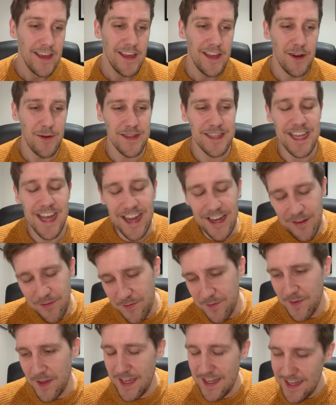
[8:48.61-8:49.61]
it's kind
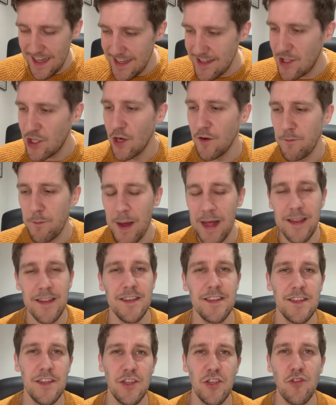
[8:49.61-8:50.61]
of it's tough
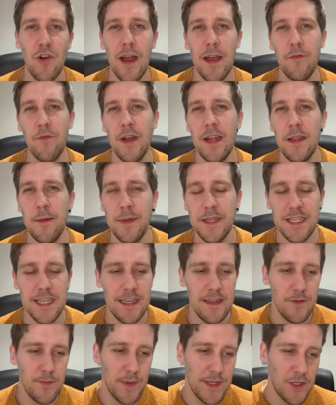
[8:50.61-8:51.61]
balance to strike really
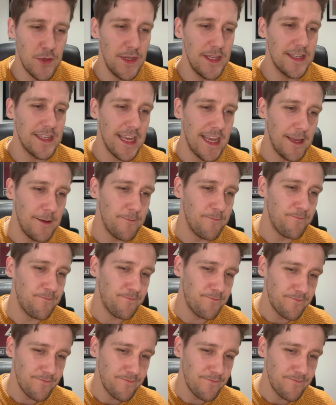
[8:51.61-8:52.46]
between saying